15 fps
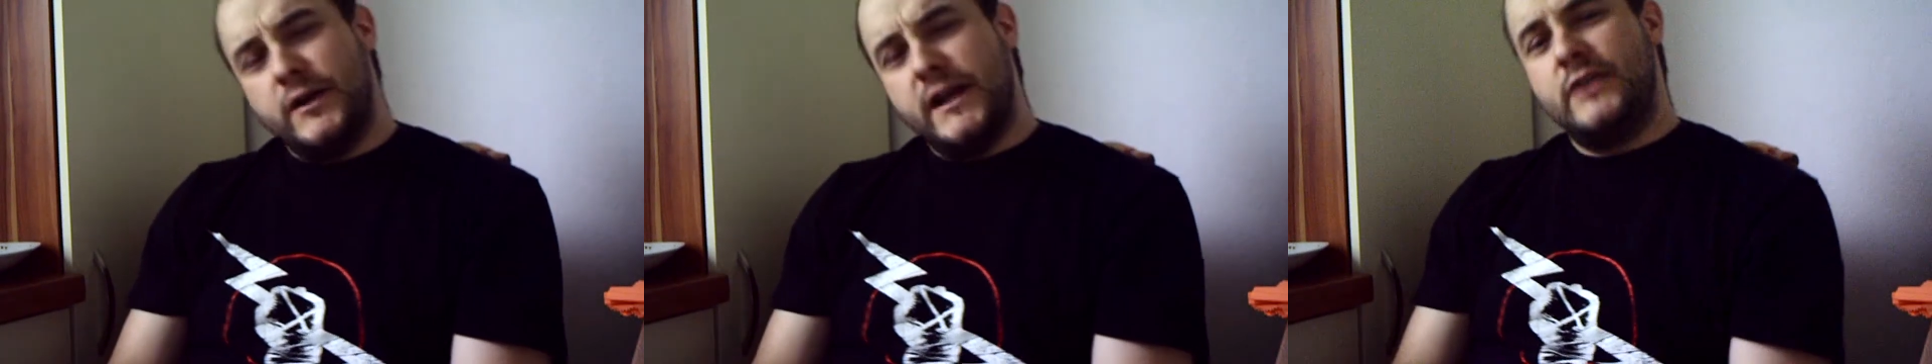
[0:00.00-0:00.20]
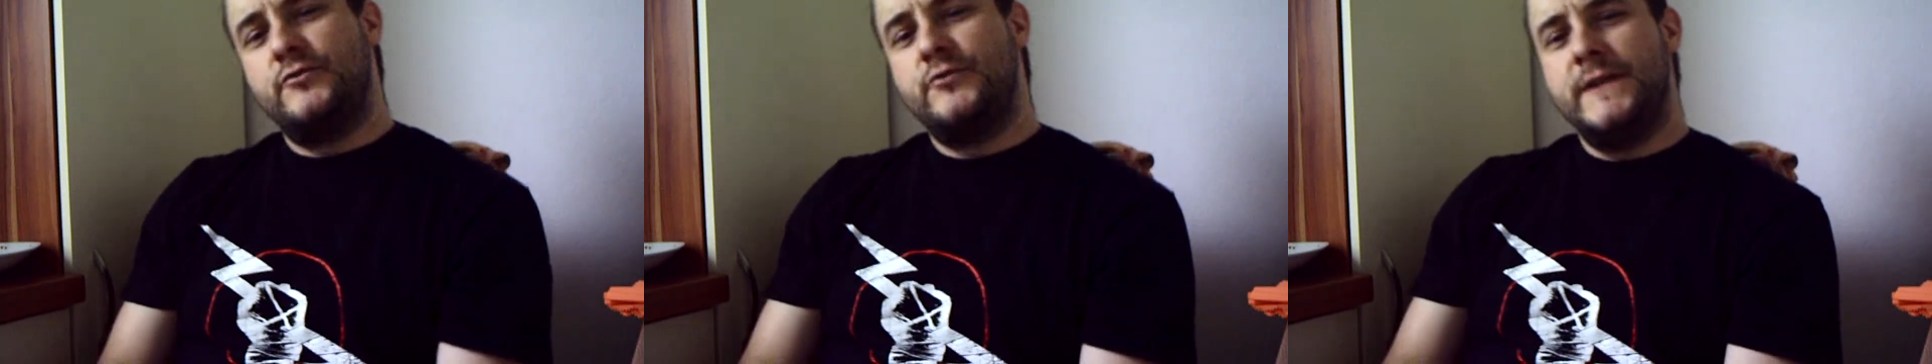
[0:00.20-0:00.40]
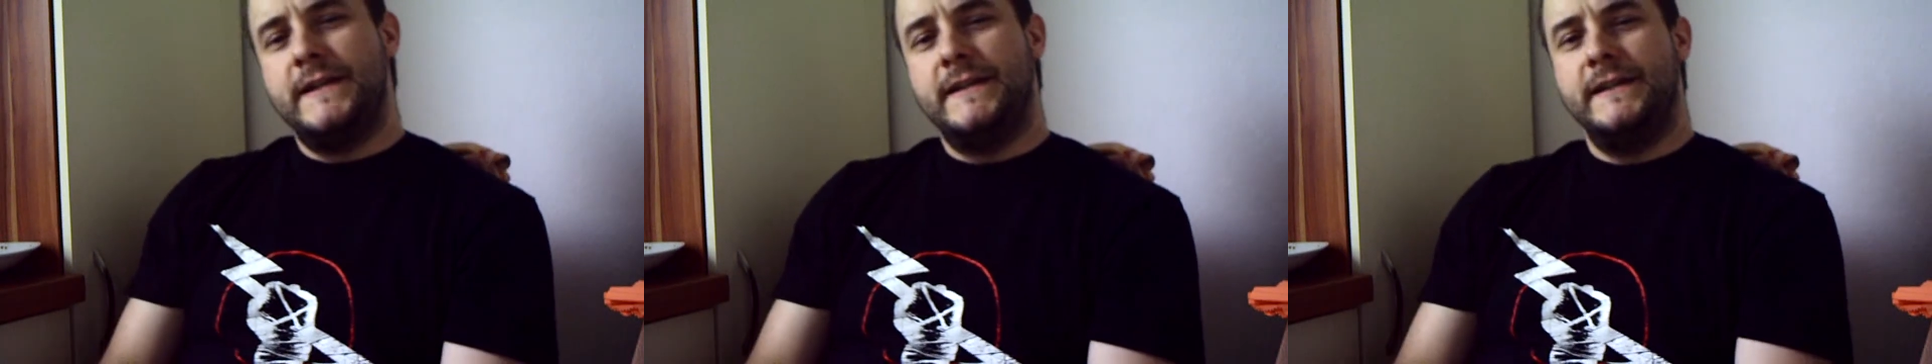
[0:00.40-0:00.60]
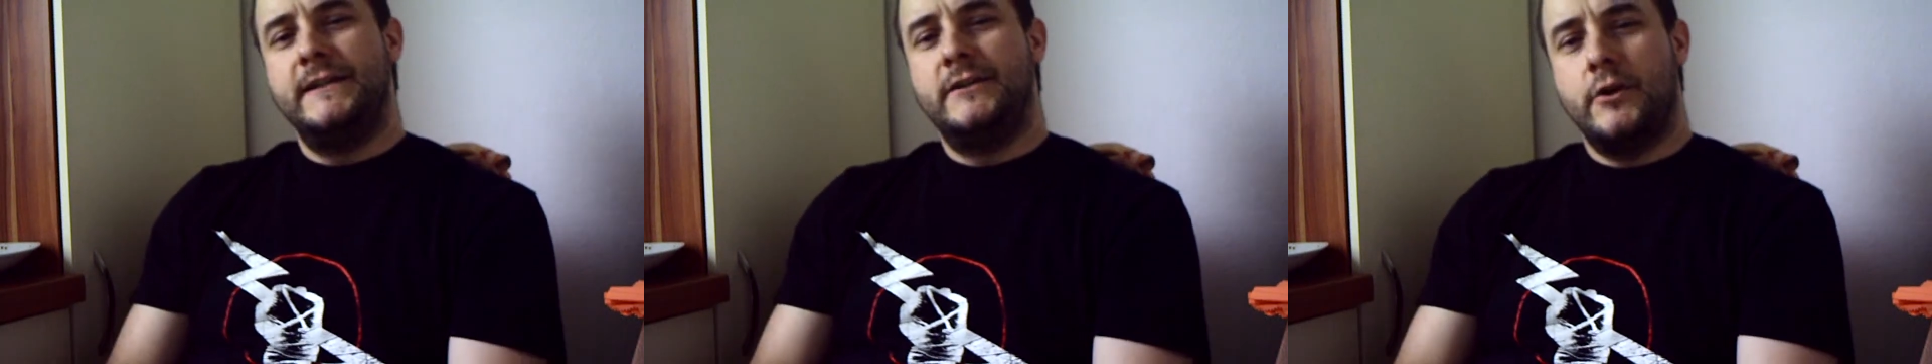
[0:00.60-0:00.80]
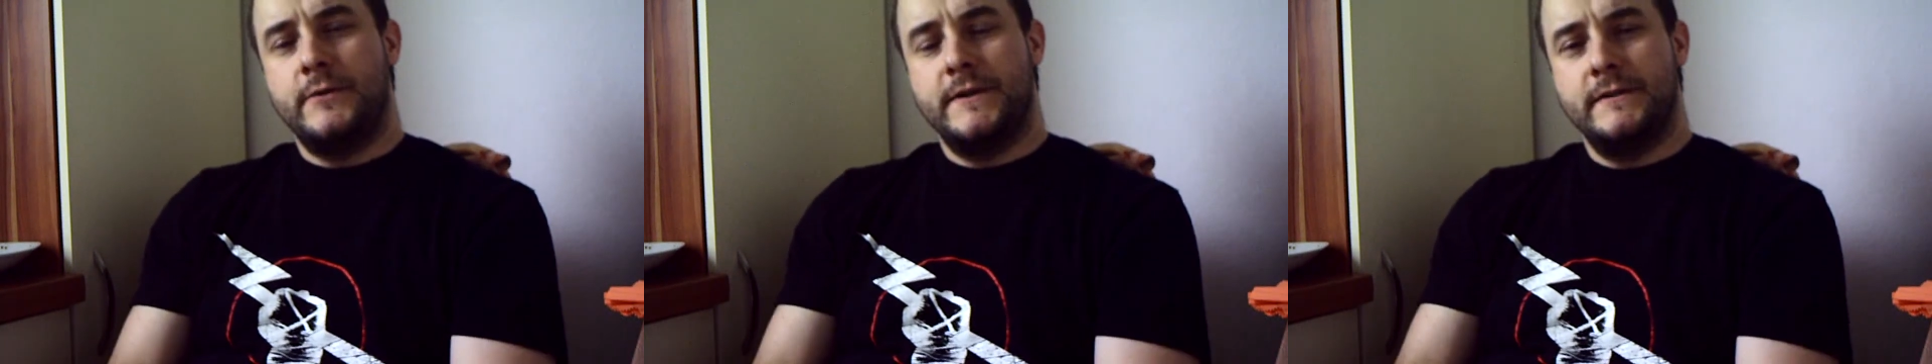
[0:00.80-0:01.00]
entry in the
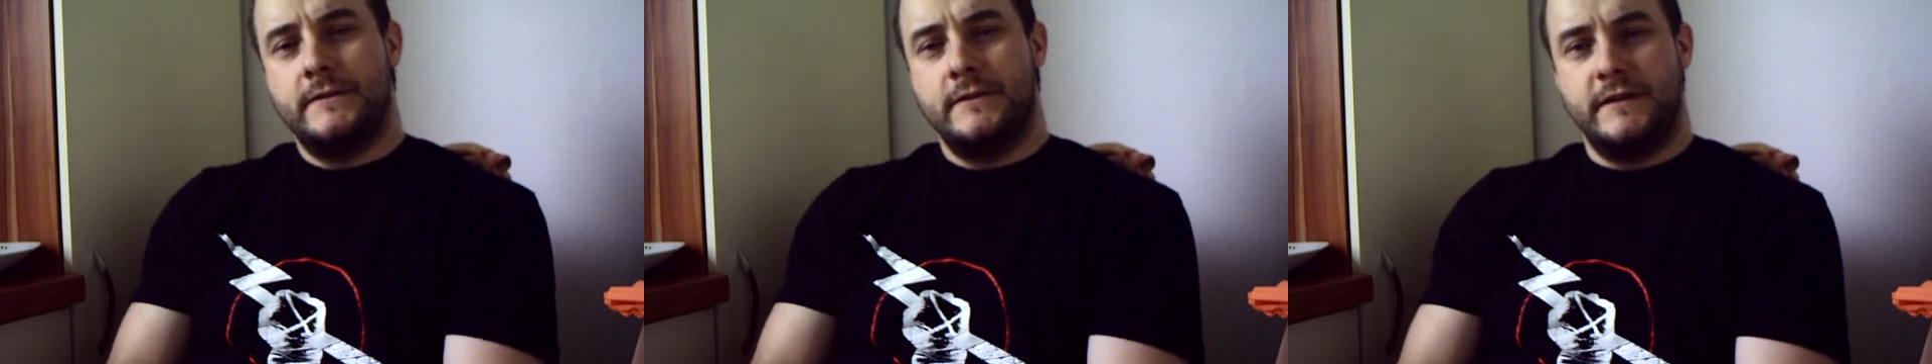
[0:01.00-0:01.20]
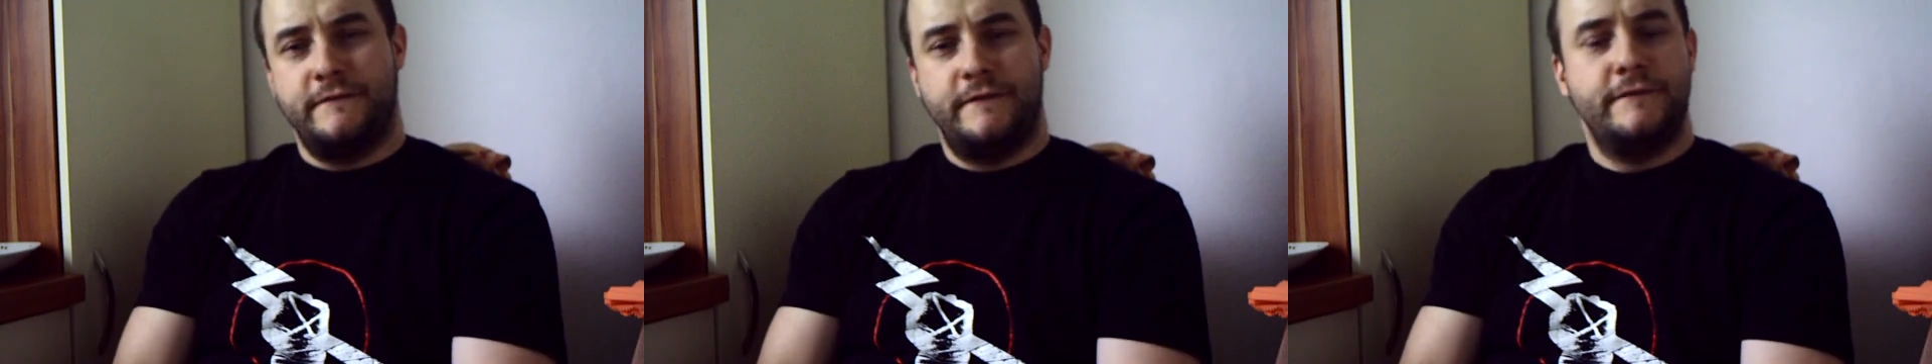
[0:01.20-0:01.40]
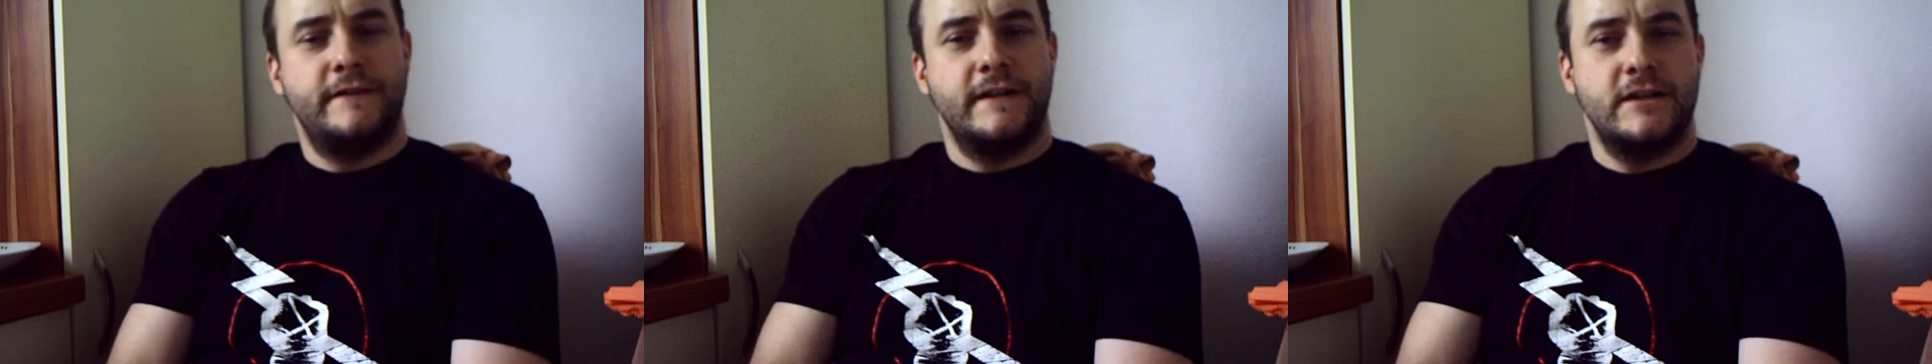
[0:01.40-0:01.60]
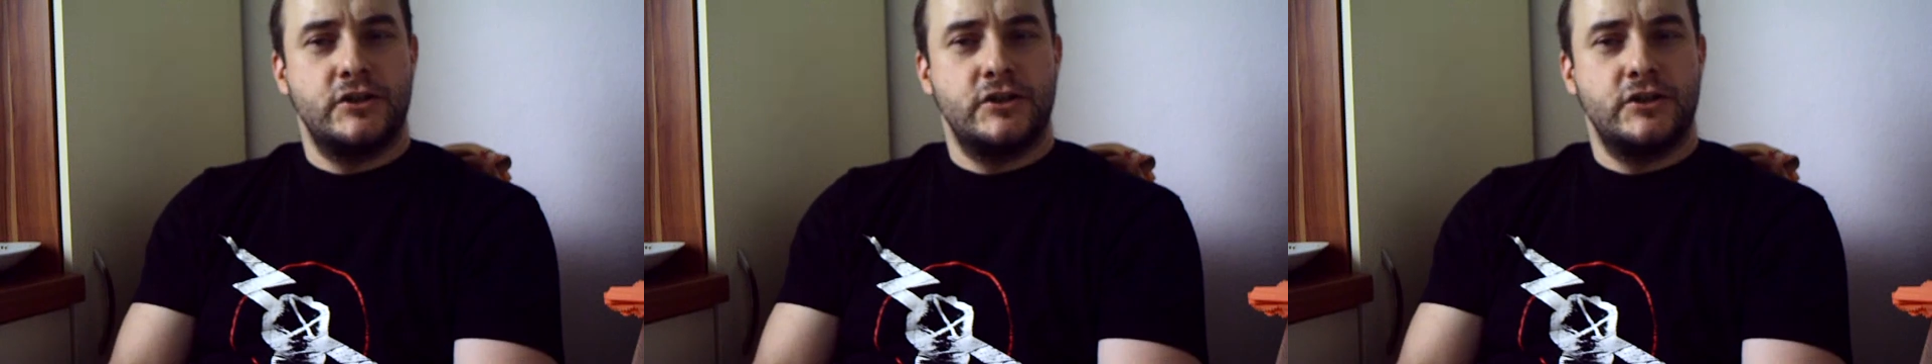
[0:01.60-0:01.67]
current, in the 5th